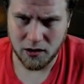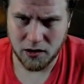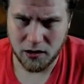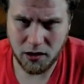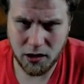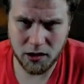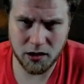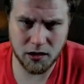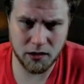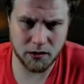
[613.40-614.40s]

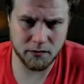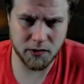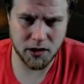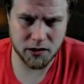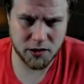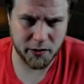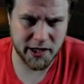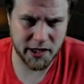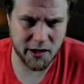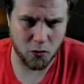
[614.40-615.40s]
So we
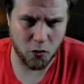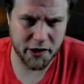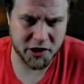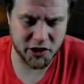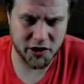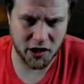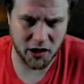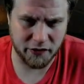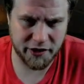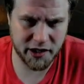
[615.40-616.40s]
can get Witch's
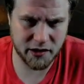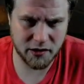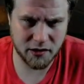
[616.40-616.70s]
Oven.